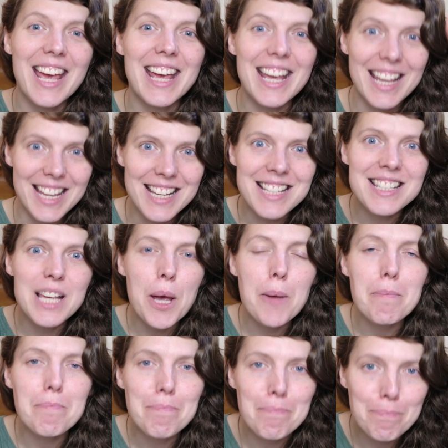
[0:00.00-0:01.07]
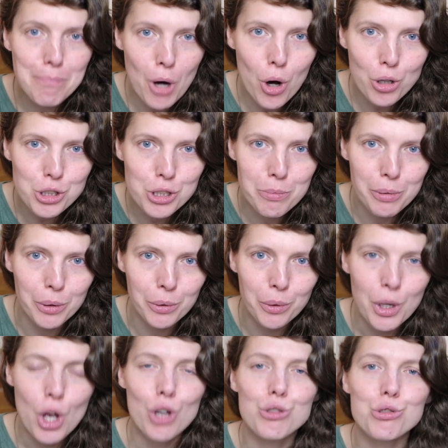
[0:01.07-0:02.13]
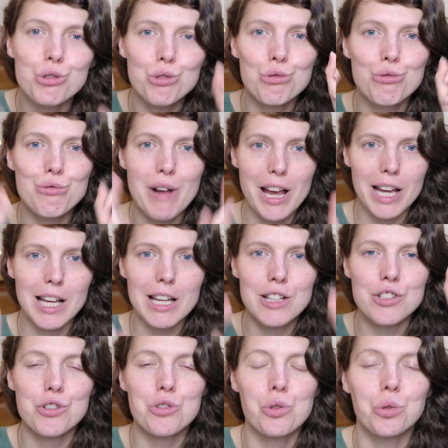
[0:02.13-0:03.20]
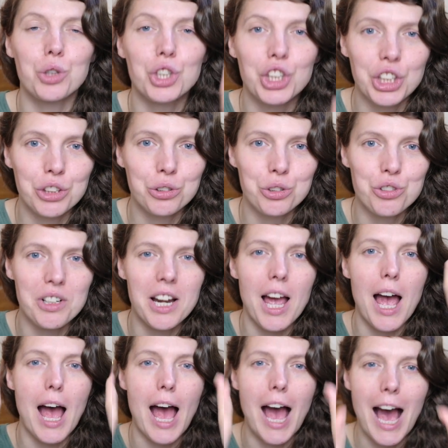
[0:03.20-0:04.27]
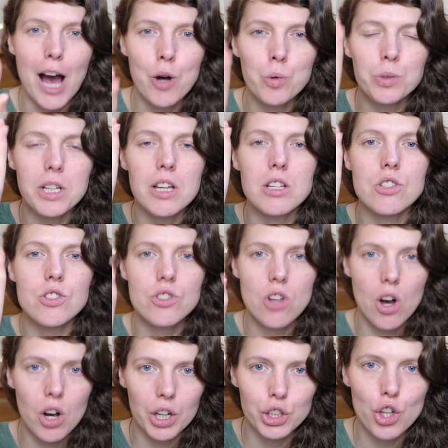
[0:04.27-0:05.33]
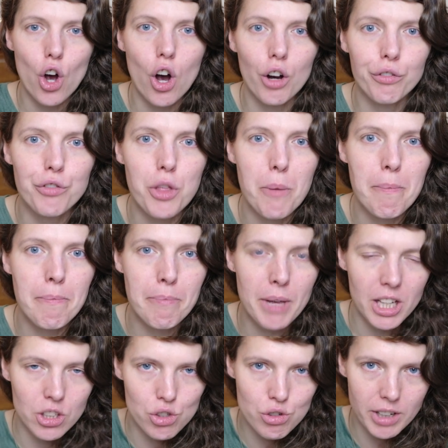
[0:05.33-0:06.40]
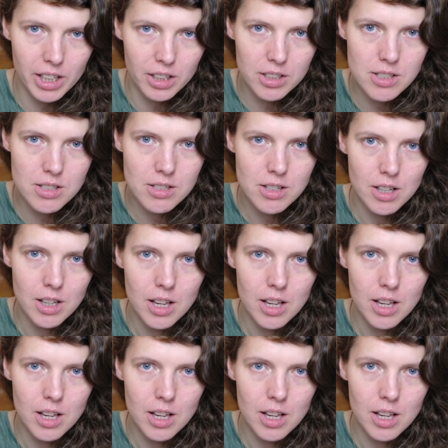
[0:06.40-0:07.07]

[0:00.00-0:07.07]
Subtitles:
Is it possible to raise your children outside of the matrix?